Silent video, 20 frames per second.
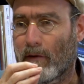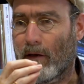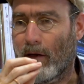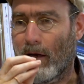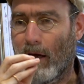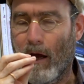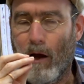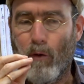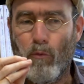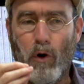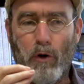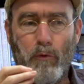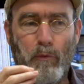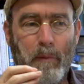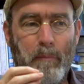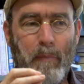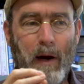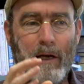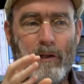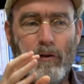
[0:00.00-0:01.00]
what
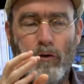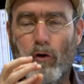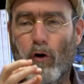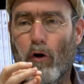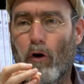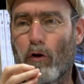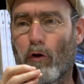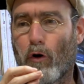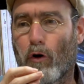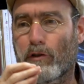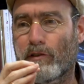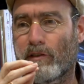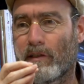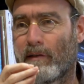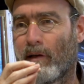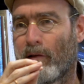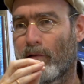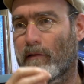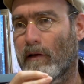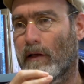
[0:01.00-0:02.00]
we might call
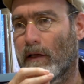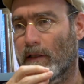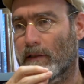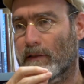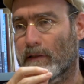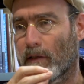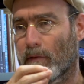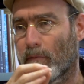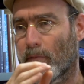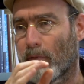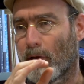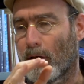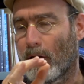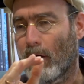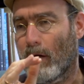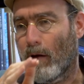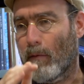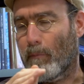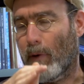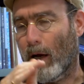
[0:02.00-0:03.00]
Occidentalism,
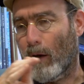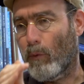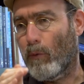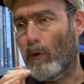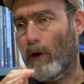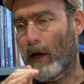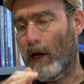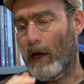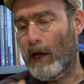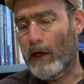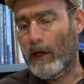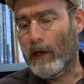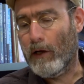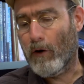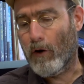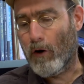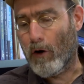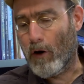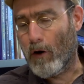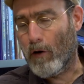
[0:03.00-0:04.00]
by way
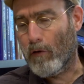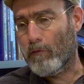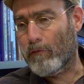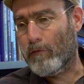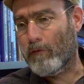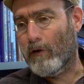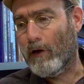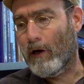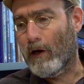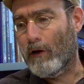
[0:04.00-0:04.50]
of